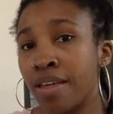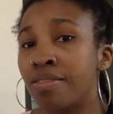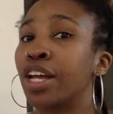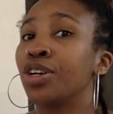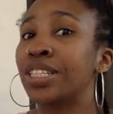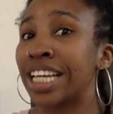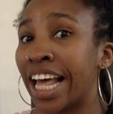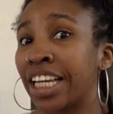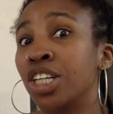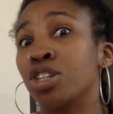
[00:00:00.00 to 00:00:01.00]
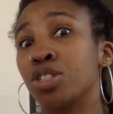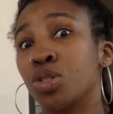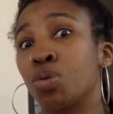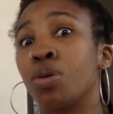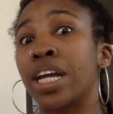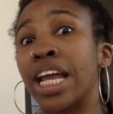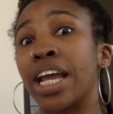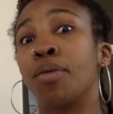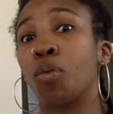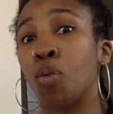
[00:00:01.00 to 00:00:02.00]
that you're telling your story
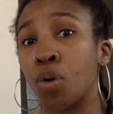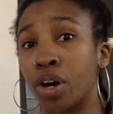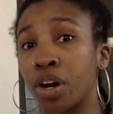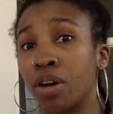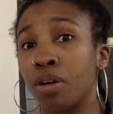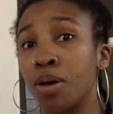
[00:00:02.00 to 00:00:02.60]
in order.